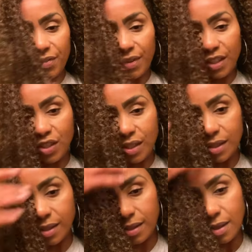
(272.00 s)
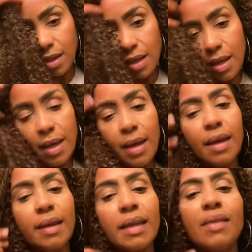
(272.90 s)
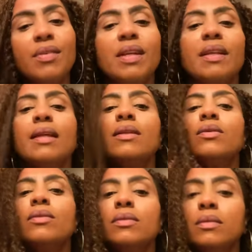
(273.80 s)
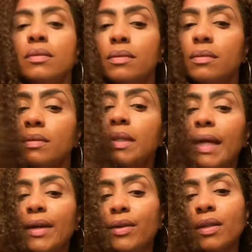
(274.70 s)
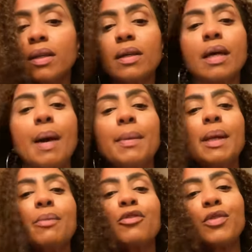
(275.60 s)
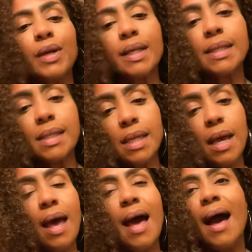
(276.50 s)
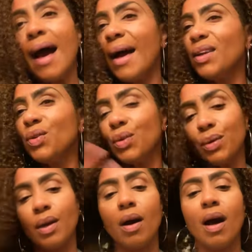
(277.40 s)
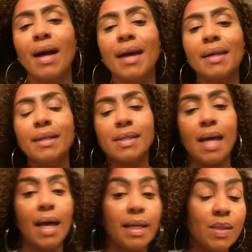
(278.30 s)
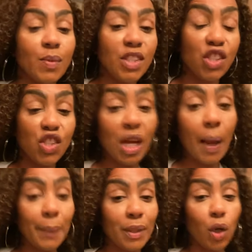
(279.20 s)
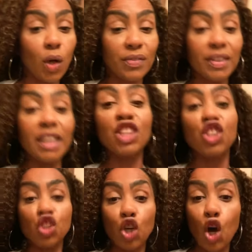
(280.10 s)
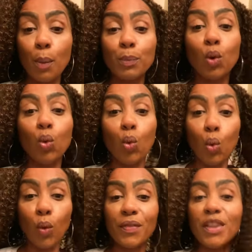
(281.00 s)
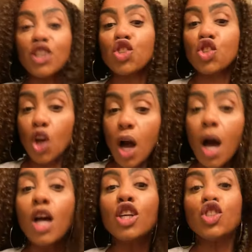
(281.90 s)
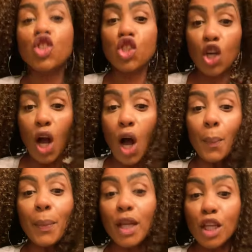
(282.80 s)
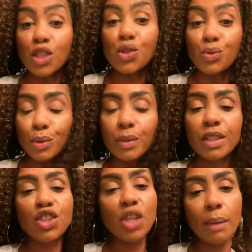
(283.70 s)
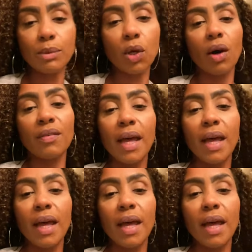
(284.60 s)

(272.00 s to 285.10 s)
and just giving it that little layered look coming up front. I don't know, y'all. I gotta decide. Once you chop it off, it's chopped off. It's chopped and screwed. It's chopped off.